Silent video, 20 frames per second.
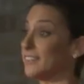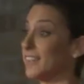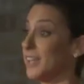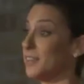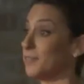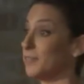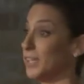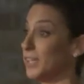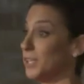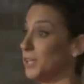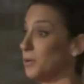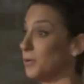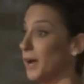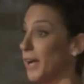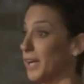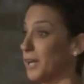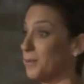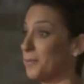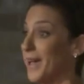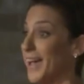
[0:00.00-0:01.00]
like Vicki
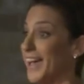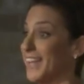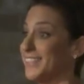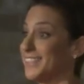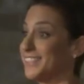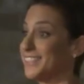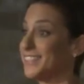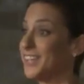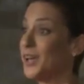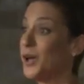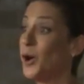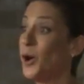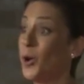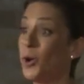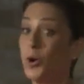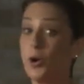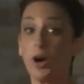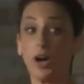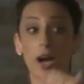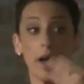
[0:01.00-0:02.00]
recommends,
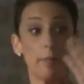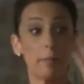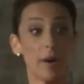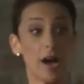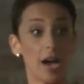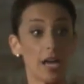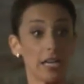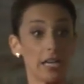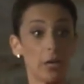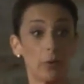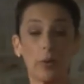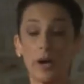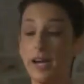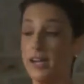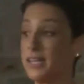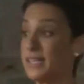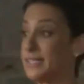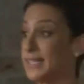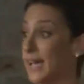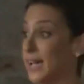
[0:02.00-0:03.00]
or a body
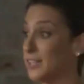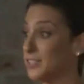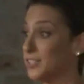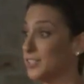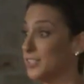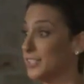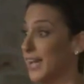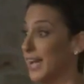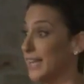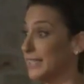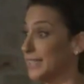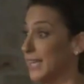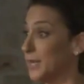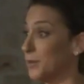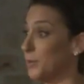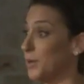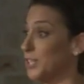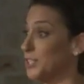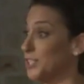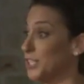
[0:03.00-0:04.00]
awareness exercise
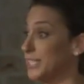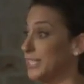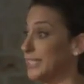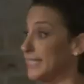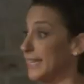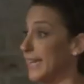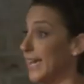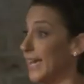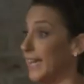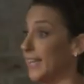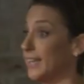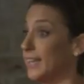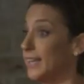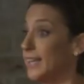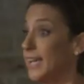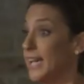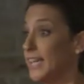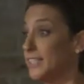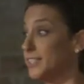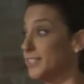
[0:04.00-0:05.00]
like we just did,
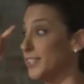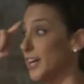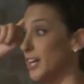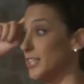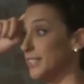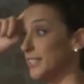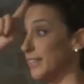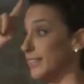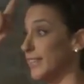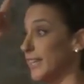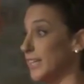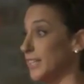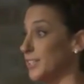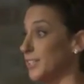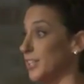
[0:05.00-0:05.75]
and start to think to